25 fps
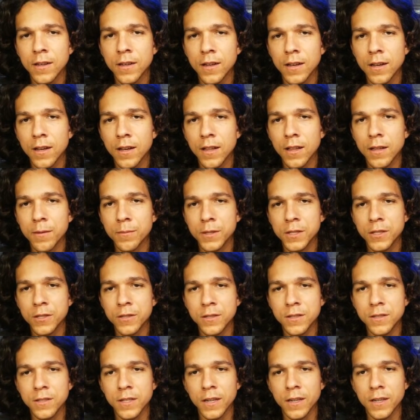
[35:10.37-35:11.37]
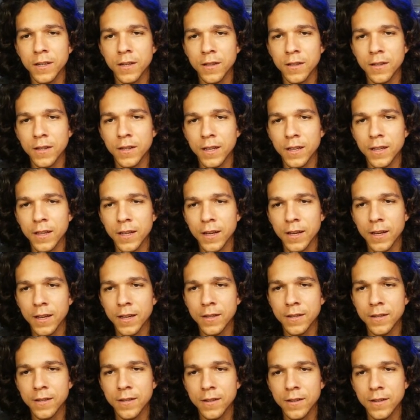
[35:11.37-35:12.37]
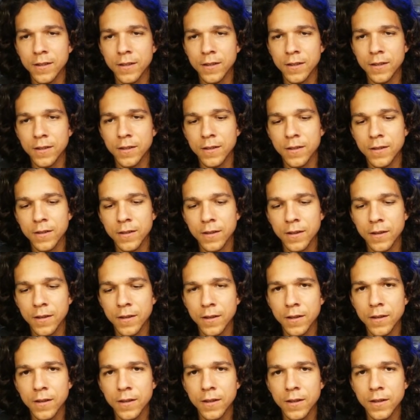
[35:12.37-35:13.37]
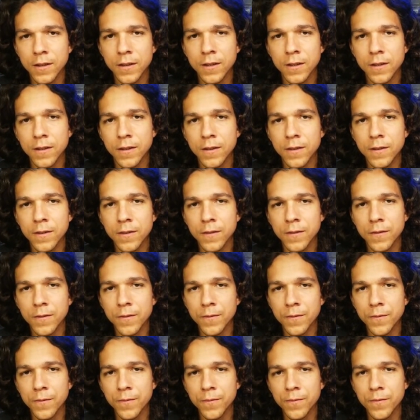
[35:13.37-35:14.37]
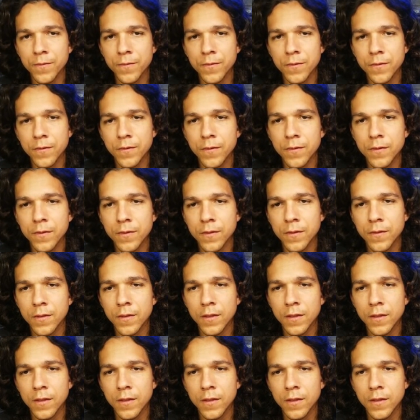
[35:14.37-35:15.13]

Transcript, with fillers: Uh, let me just take a look at that um,